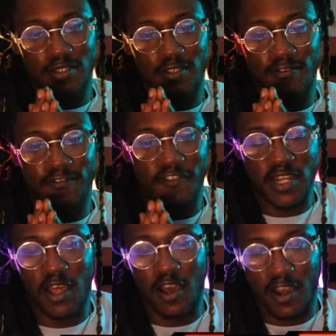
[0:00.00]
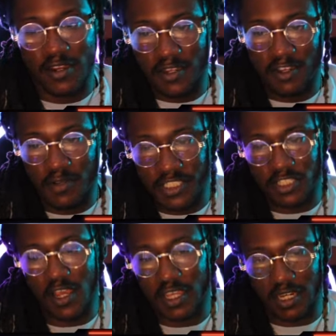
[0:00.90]
Velar, no one's
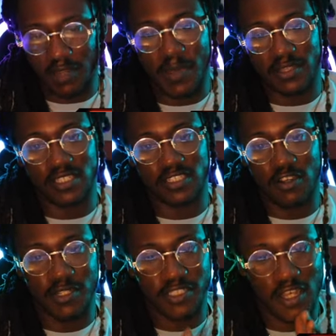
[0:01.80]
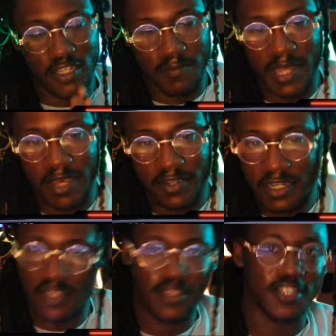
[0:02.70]
talking about this. No one's talking about
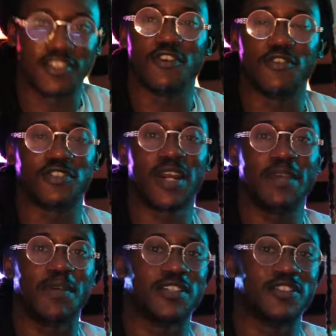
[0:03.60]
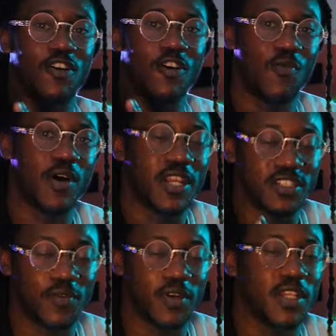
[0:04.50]
none of these tokens, right? Because no one is
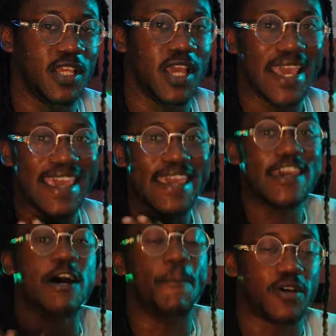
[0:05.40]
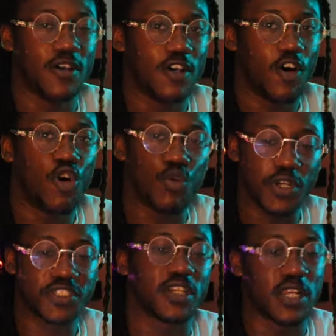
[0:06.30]
really hip on
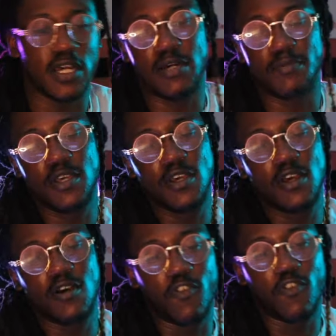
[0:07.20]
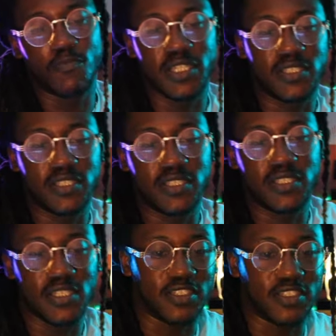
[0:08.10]
what's to come for BTC.
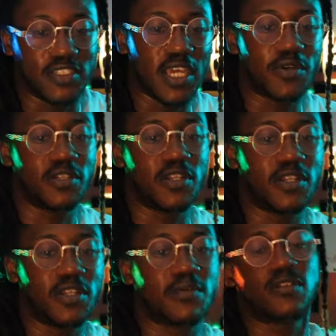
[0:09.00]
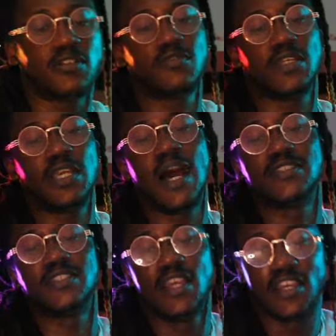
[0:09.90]
So again, I want to double down on this tweet,
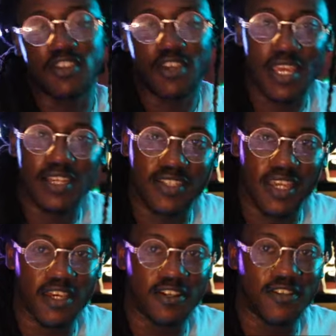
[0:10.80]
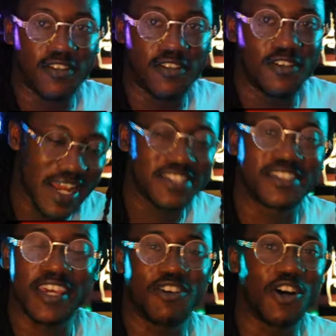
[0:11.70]
guys. You can't scale, you cannot
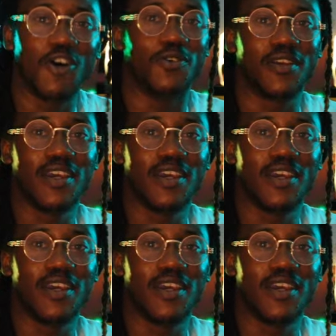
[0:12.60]
scale gold.